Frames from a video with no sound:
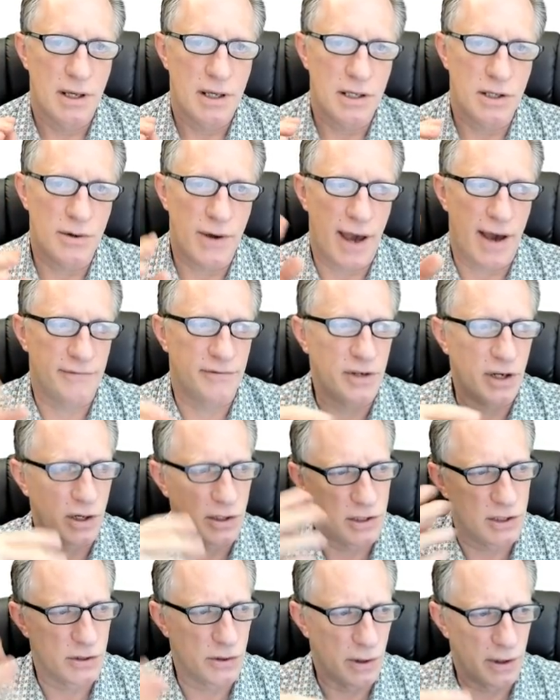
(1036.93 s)
you have to
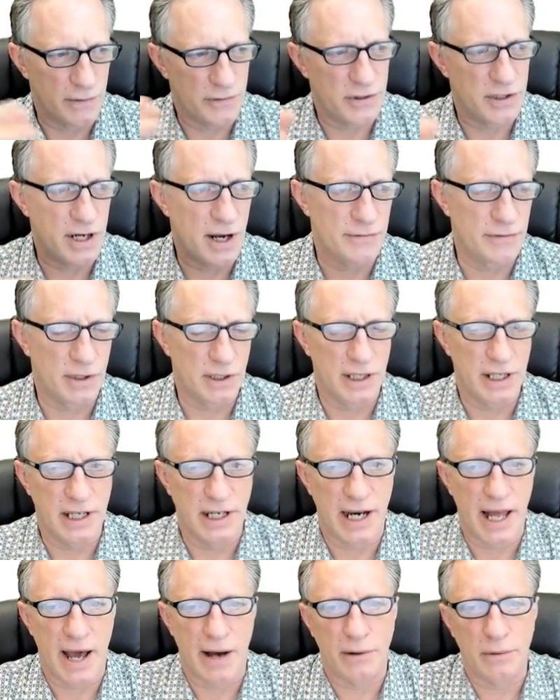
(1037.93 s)
sort of shuffle in
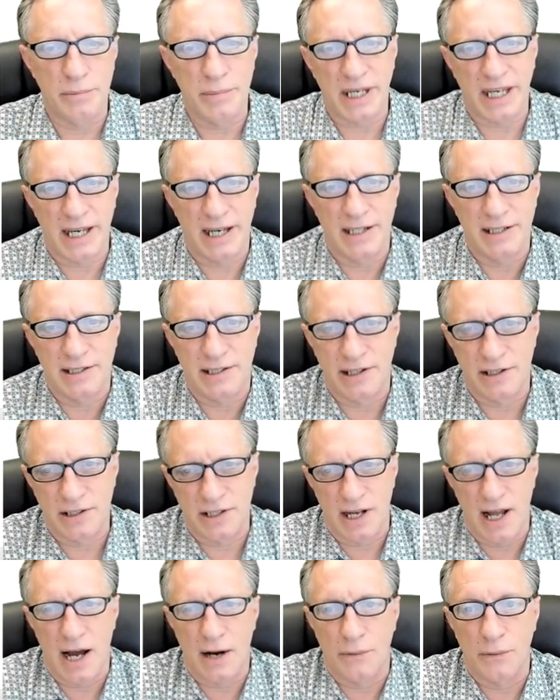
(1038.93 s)
and out because
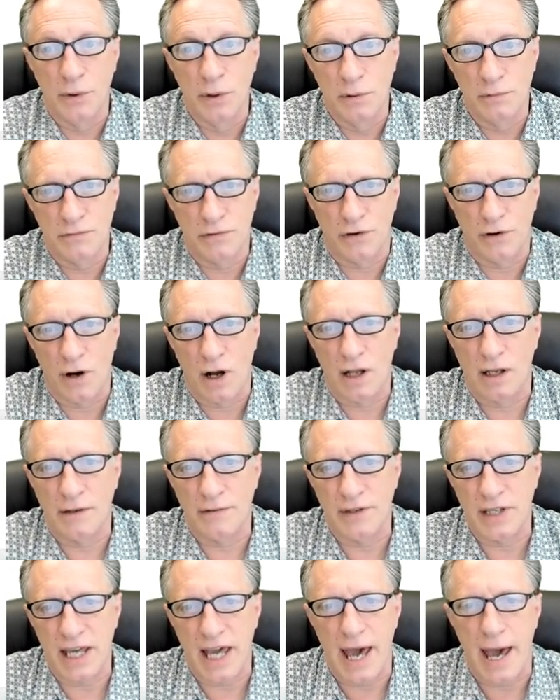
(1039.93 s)
there's not room for all
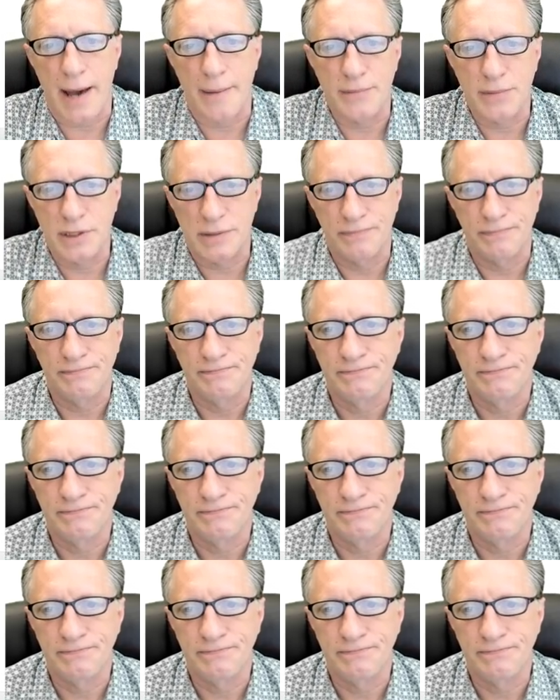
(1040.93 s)
of the apps.